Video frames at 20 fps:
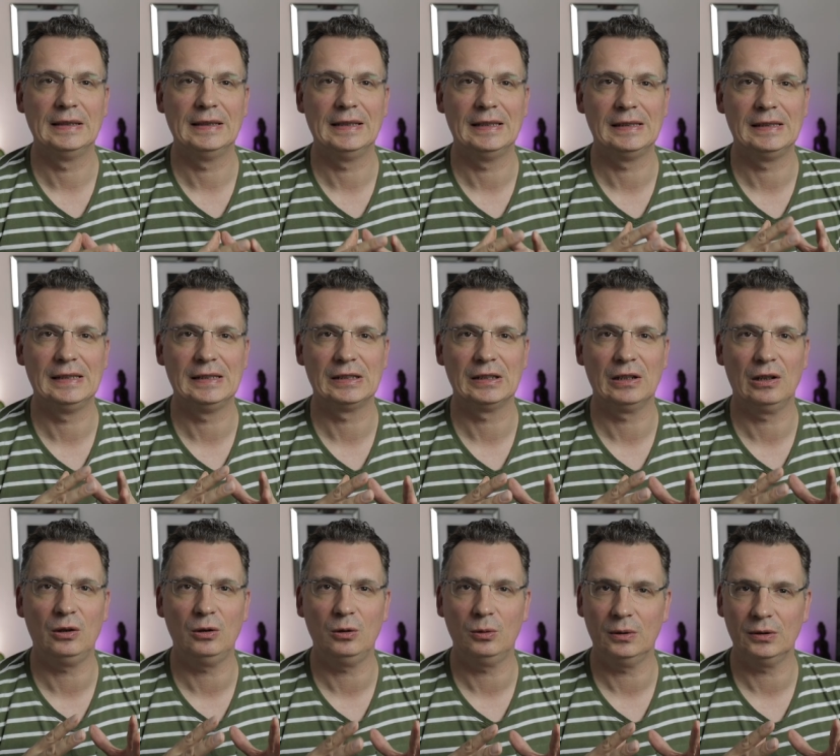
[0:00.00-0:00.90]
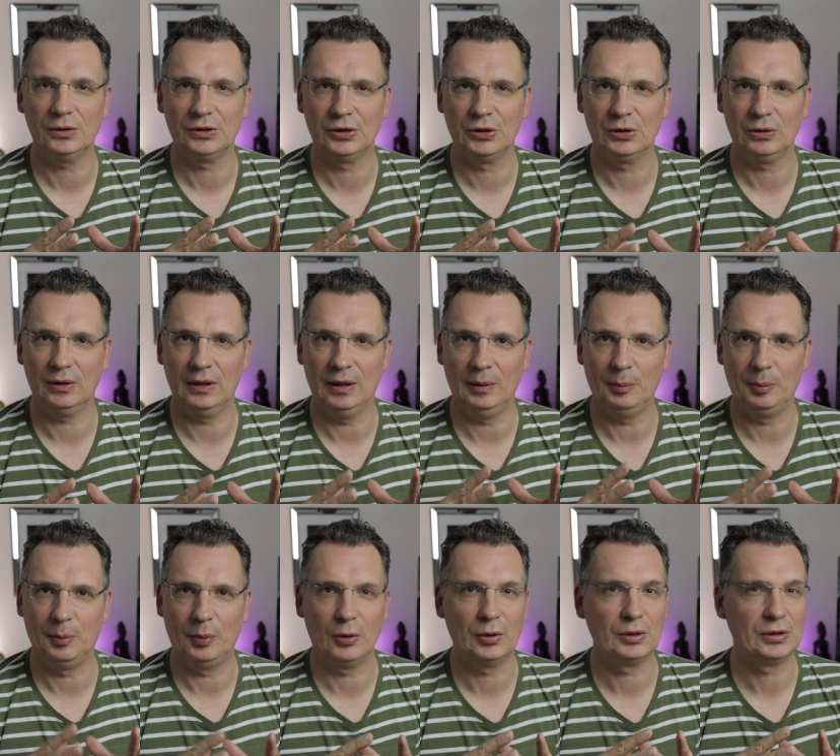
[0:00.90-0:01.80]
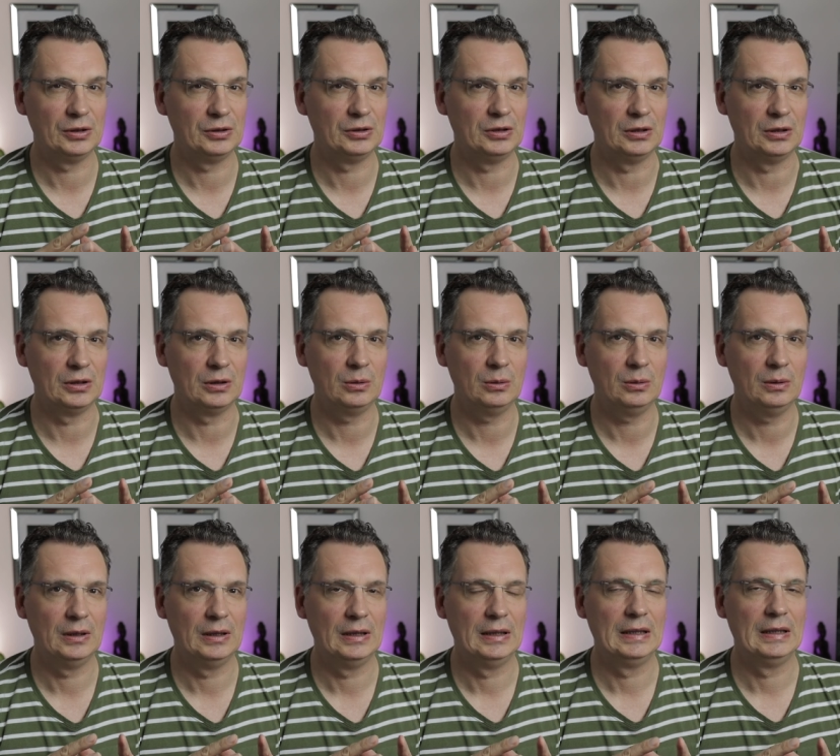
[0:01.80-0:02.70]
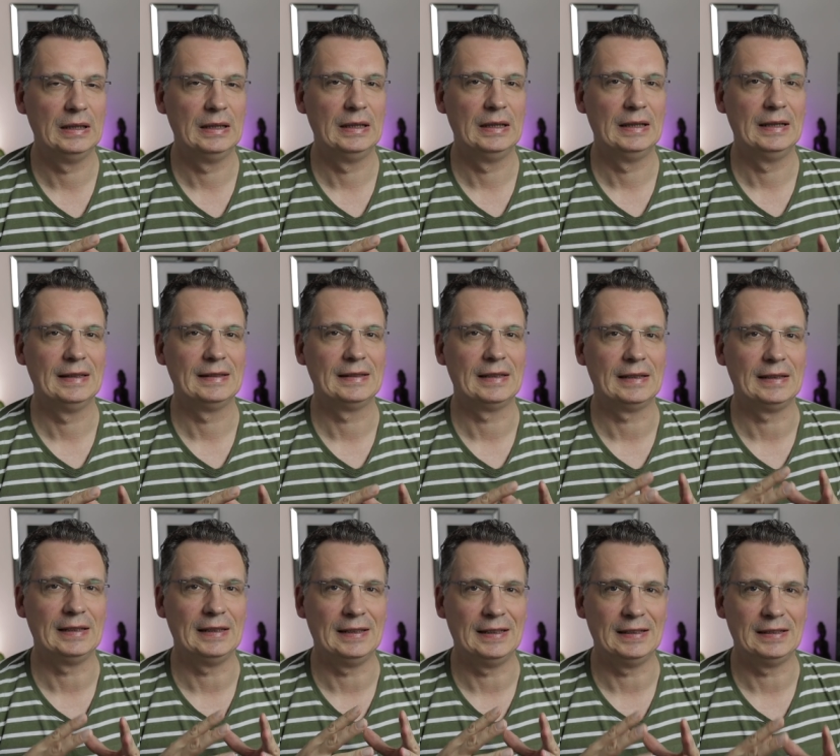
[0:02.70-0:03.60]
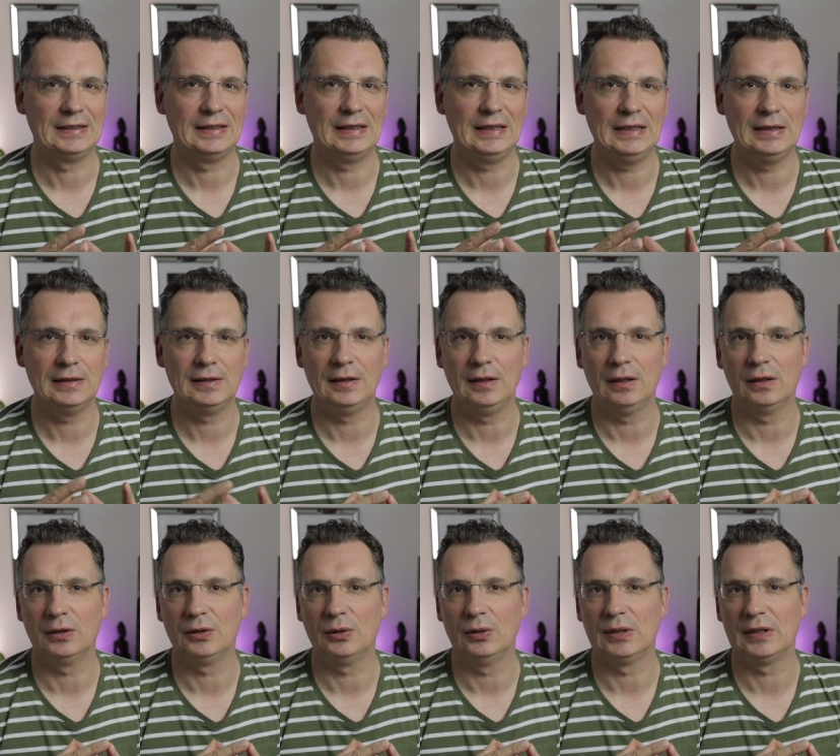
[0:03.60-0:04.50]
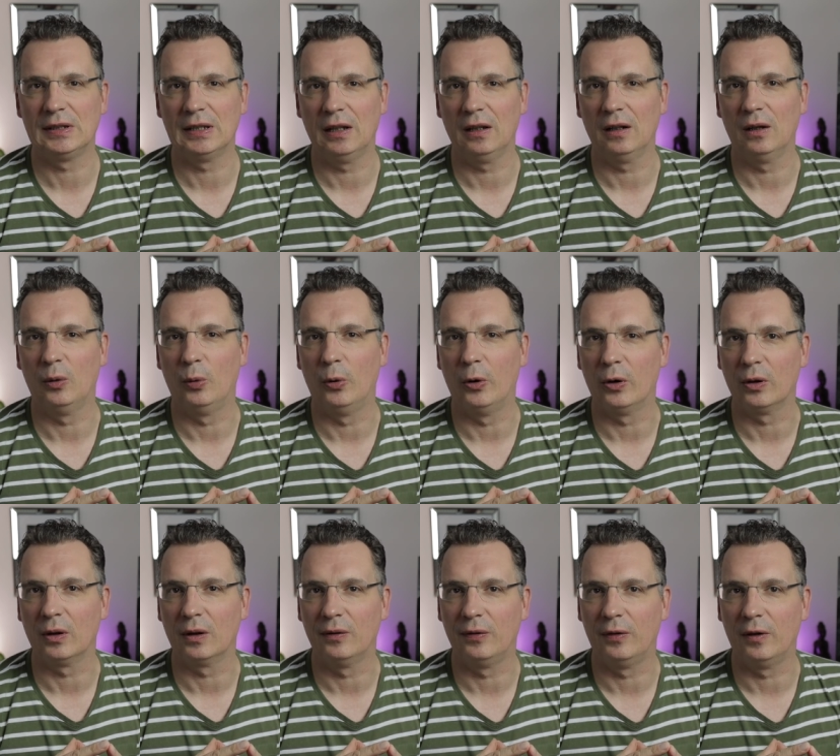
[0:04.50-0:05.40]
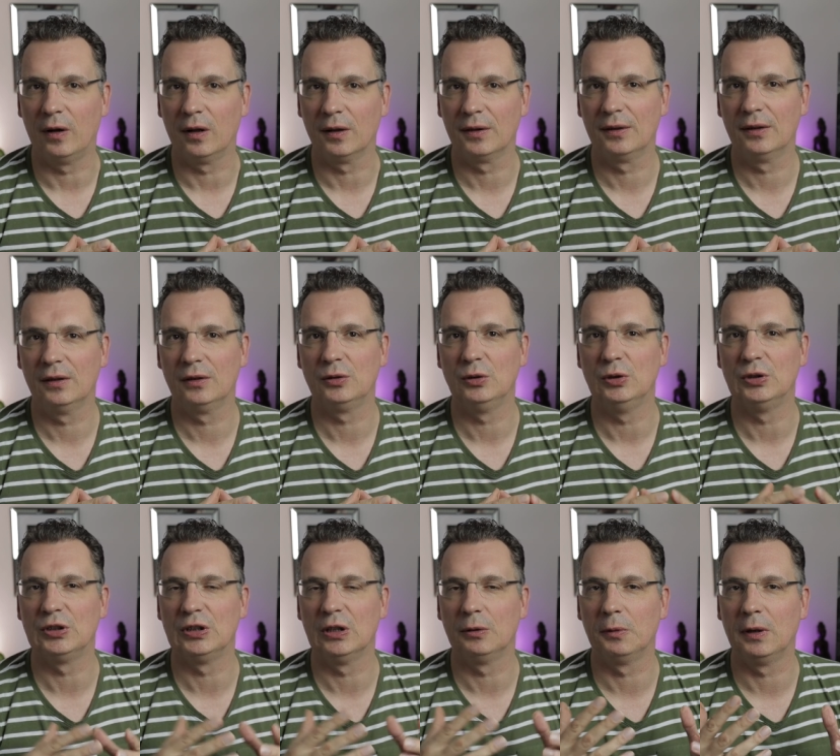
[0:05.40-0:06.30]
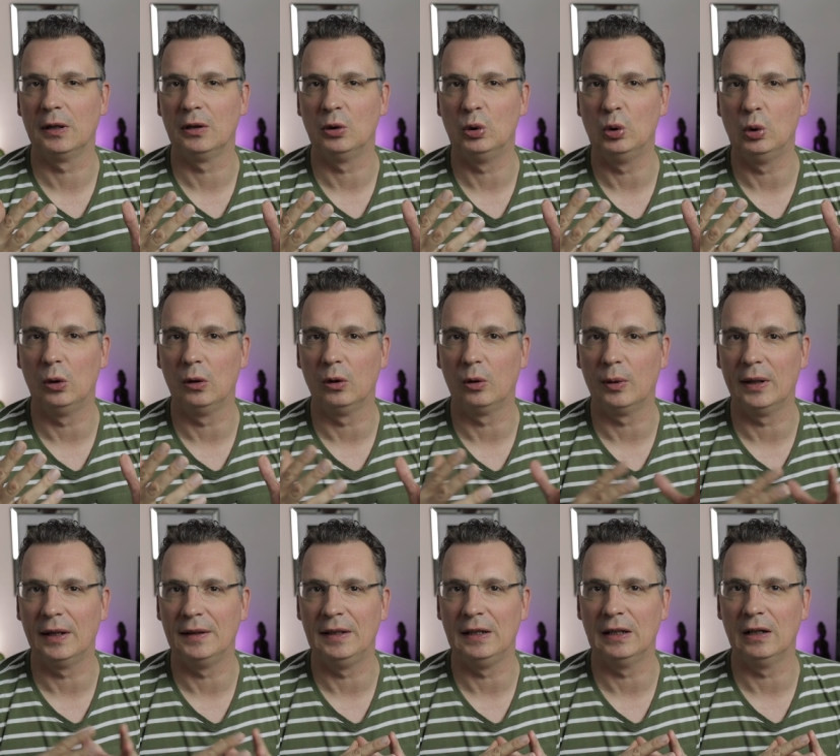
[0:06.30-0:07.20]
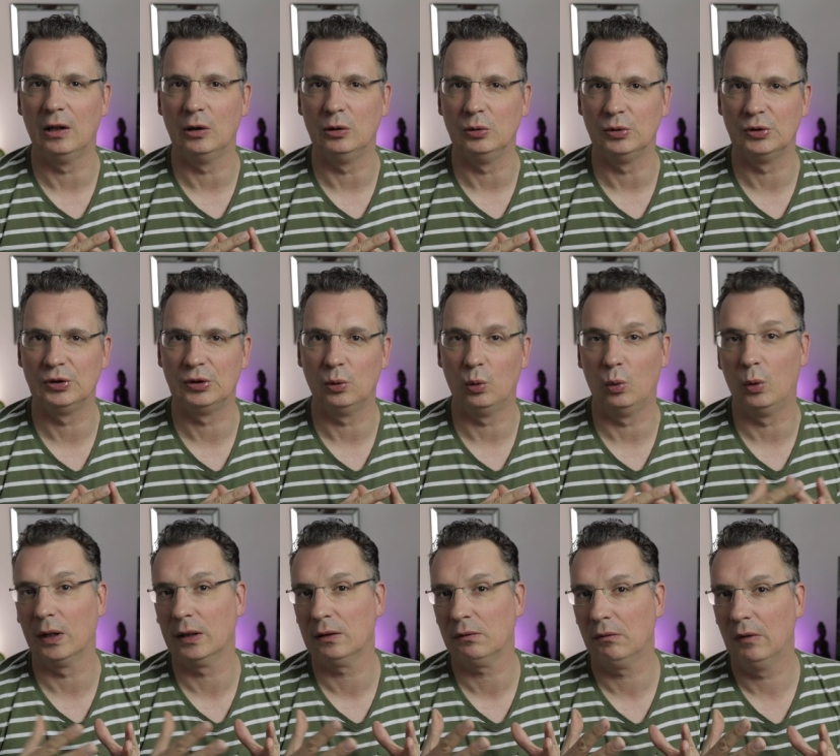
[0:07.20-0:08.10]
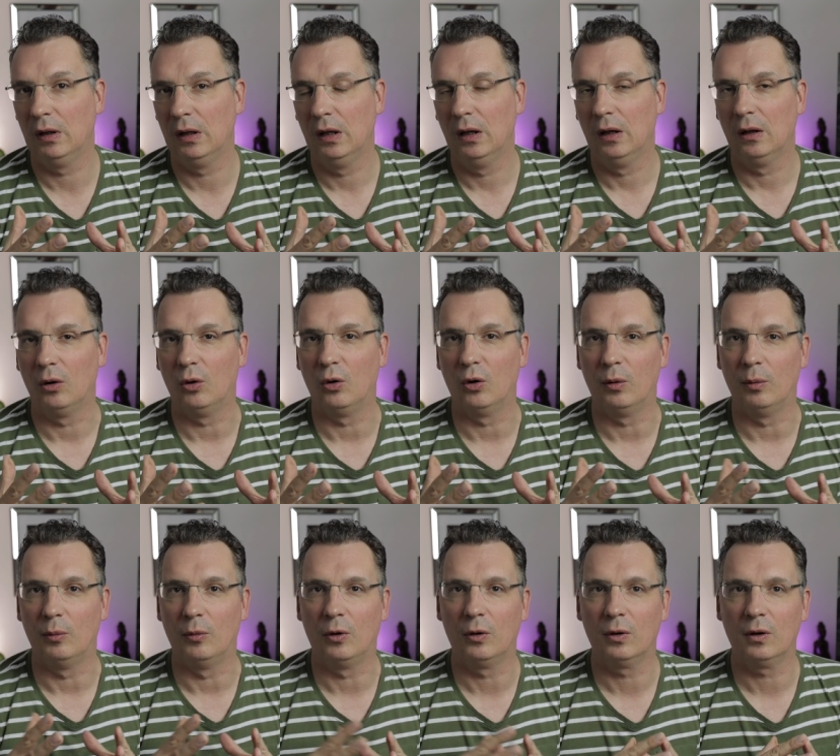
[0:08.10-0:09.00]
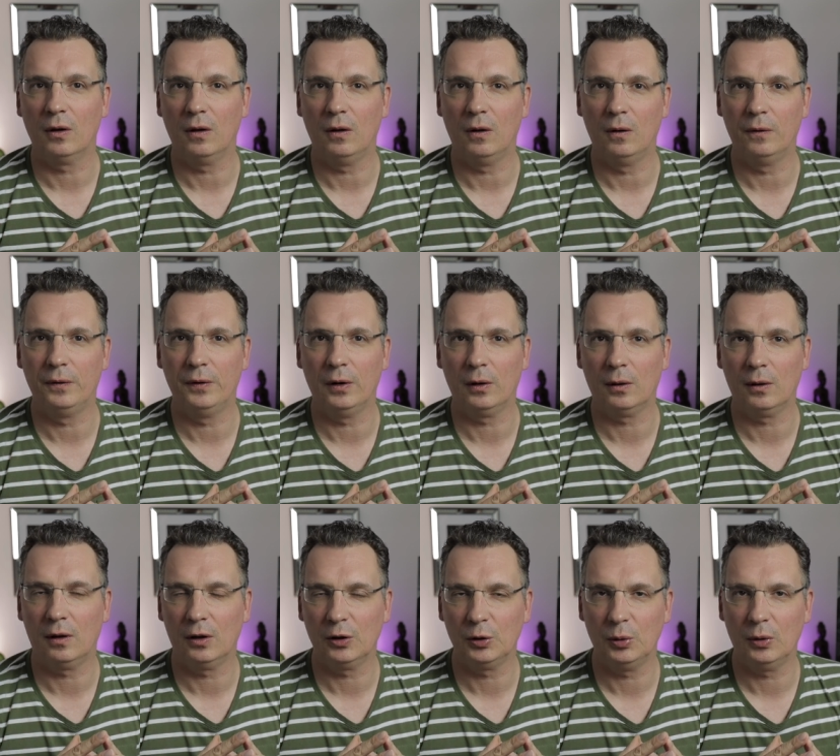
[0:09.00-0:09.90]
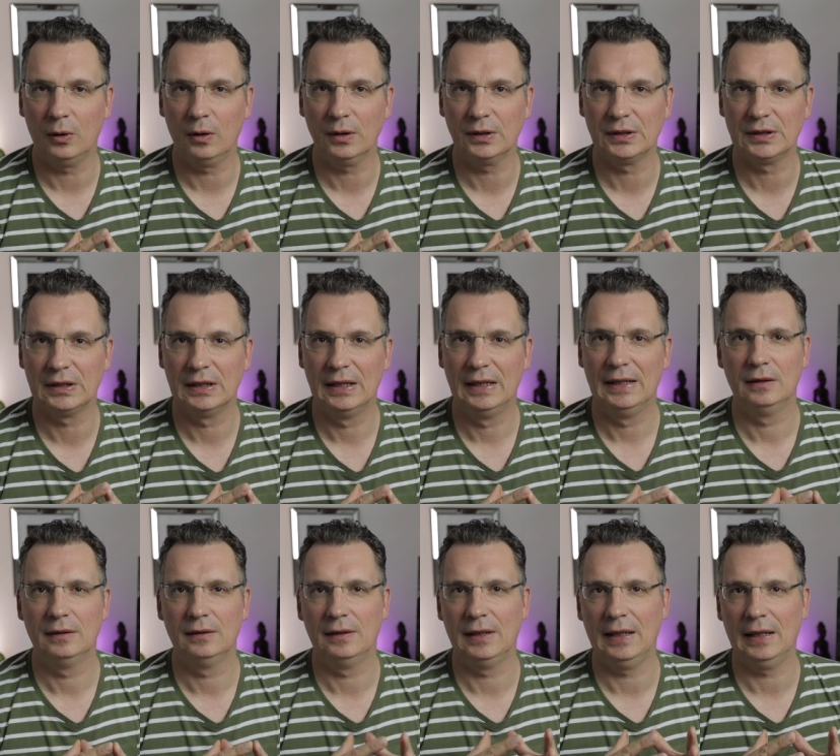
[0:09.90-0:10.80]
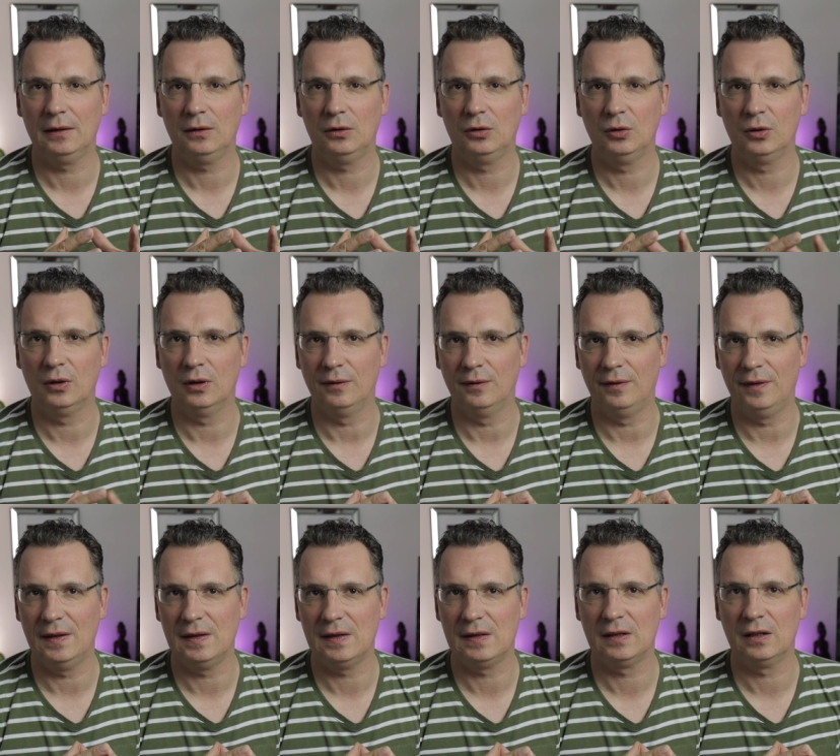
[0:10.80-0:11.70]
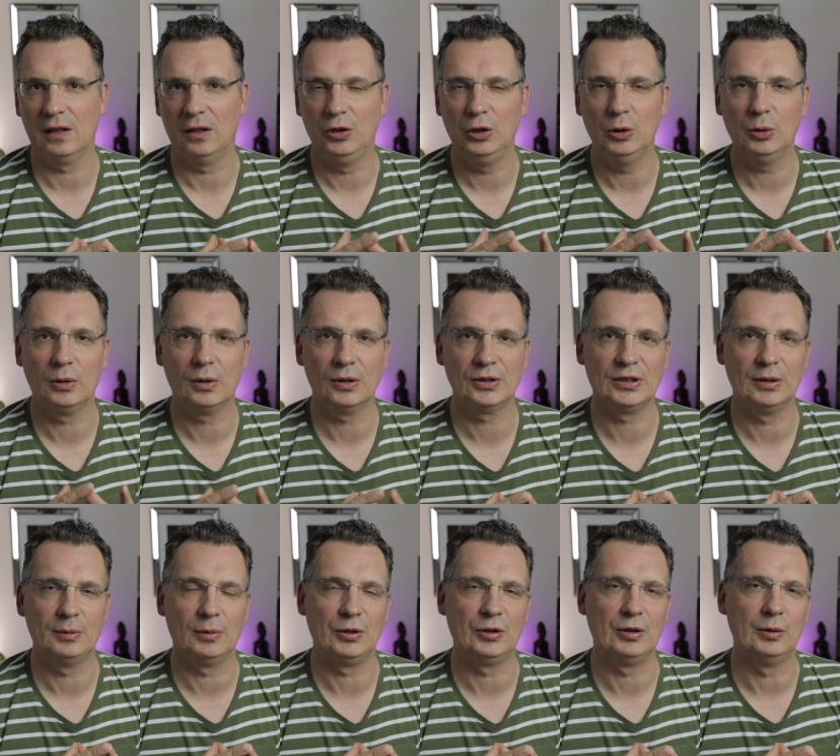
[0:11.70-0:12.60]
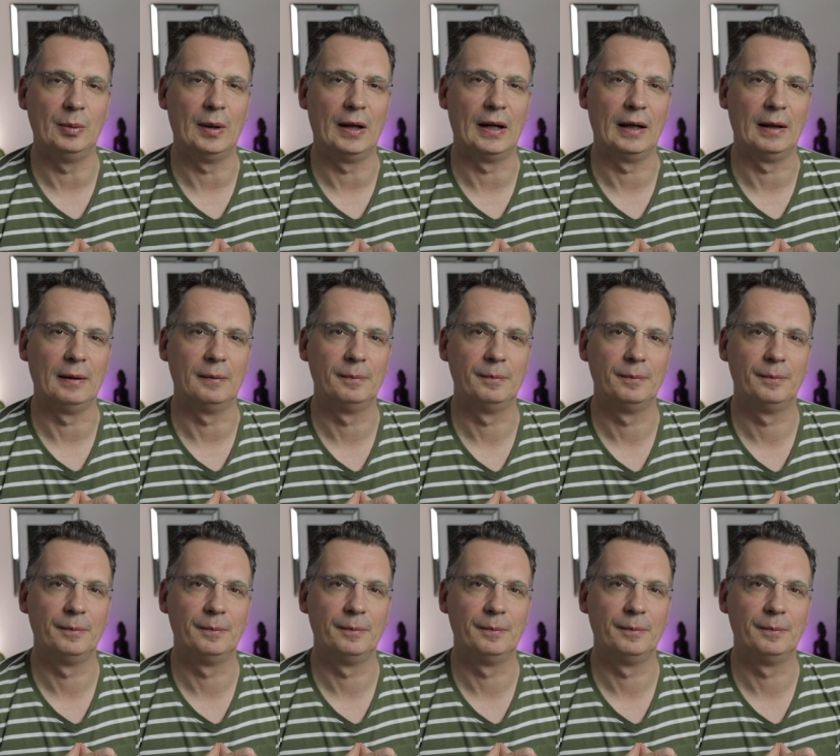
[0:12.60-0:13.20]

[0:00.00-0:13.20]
It is also important to know that it is easier to sell a work of art to someone who already owns one or more of your artworks than to convince a new customer to buy.